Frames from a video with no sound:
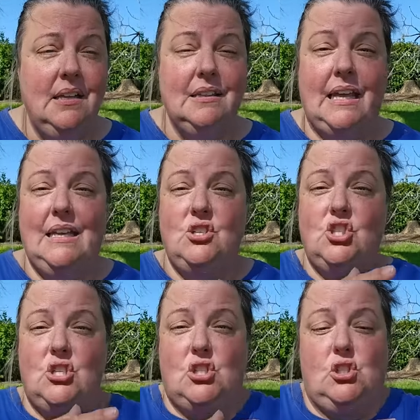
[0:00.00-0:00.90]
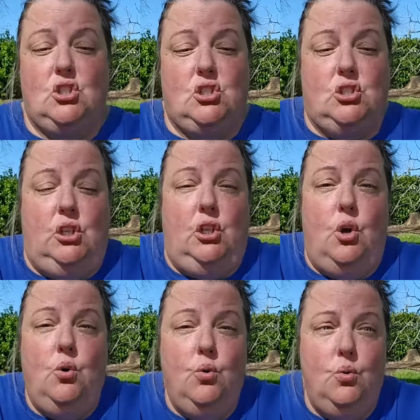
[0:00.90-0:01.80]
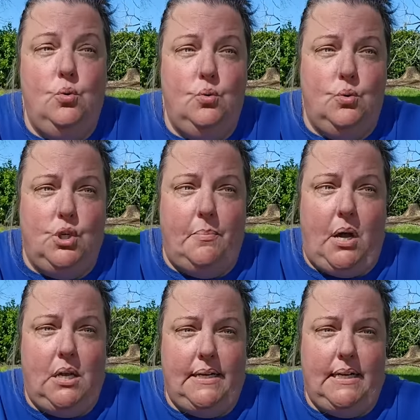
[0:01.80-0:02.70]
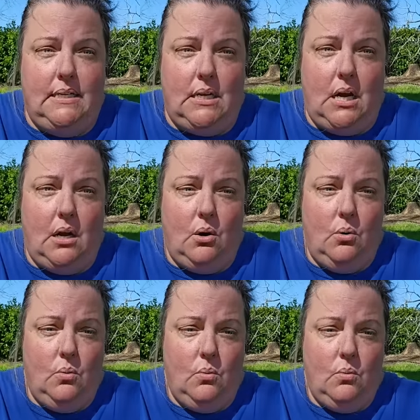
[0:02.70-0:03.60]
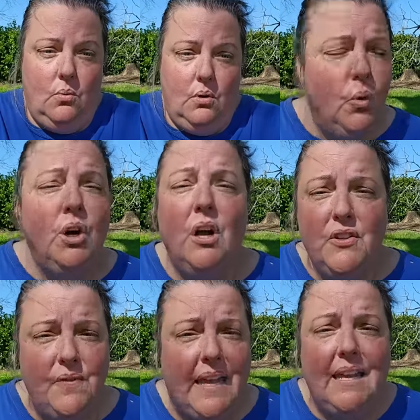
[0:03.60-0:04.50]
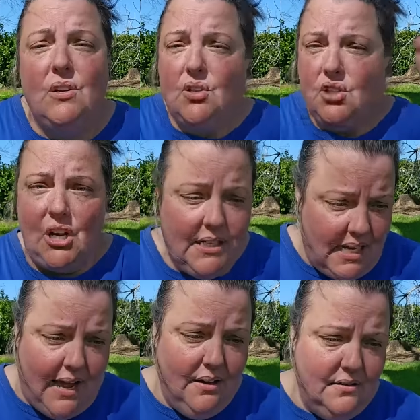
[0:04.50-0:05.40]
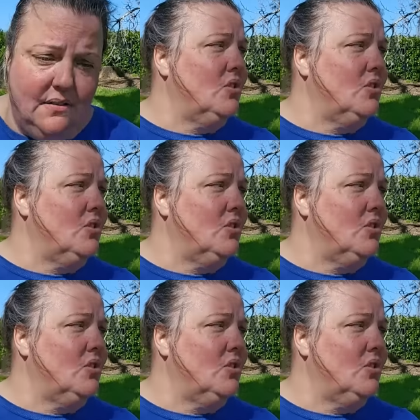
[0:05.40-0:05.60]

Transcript: like it just slows your body down work on the van, shut down.